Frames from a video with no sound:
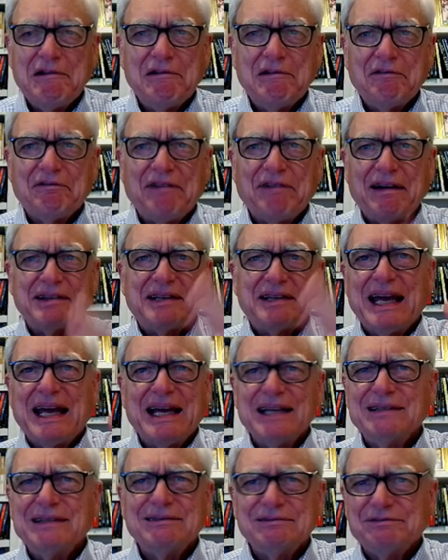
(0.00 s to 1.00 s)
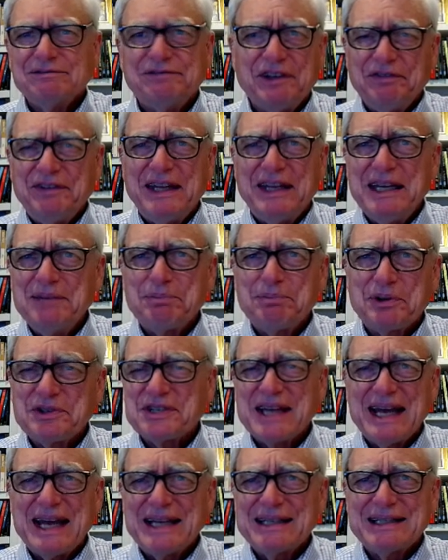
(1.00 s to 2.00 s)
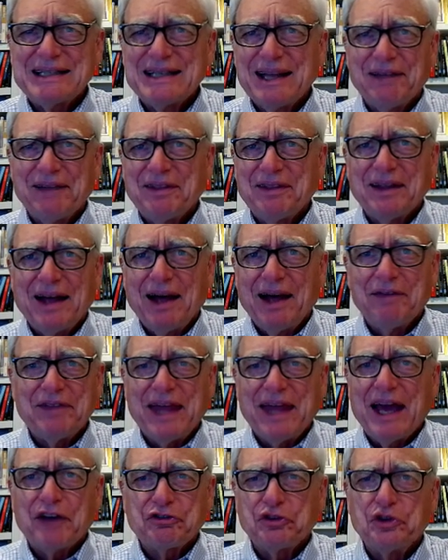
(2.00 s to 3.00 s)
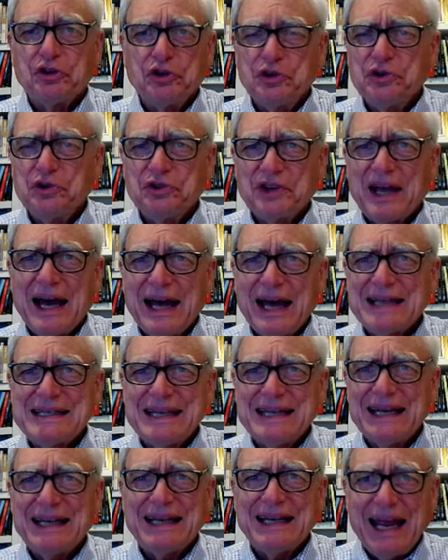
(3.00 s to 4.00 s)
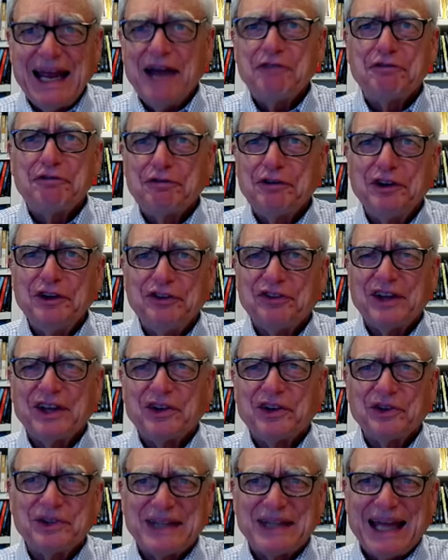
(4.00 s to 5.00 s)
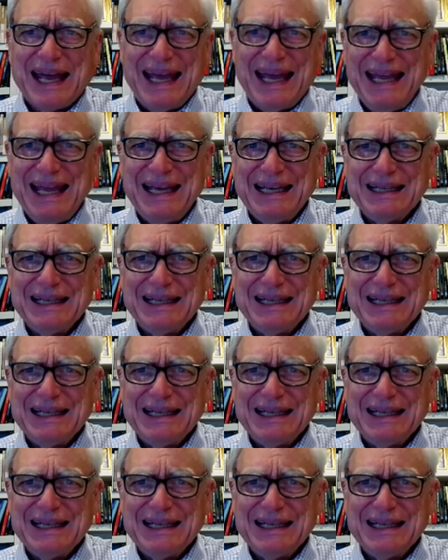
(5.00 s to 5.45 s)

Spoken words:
About 10, 15% of the actual news content every single day?